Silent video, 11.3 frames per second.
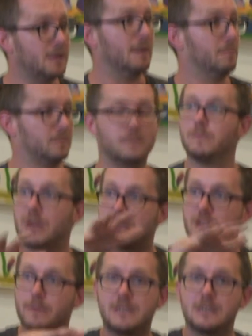Yeah,
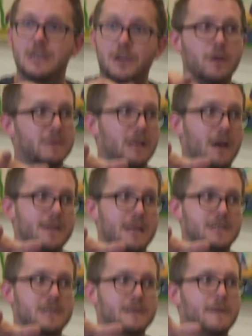money's coming to the economy like
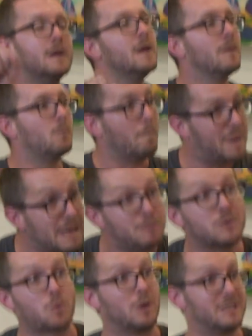this. What
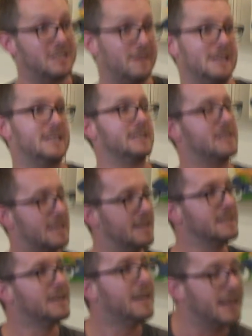people's quantitative easing
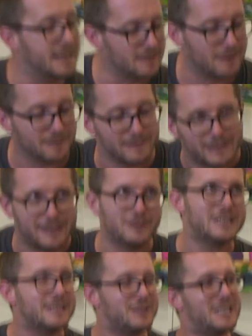says is, look,
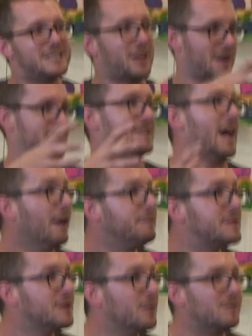this is kind of
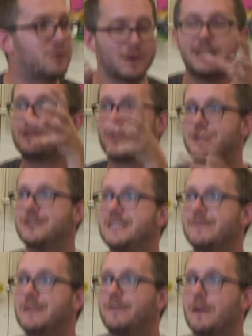daft. We've created
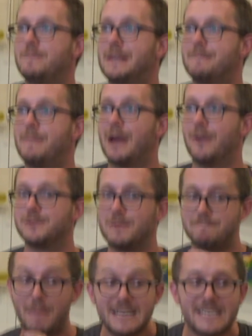£375 billion.
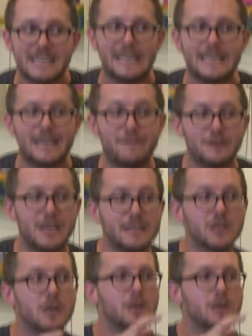We've basically given it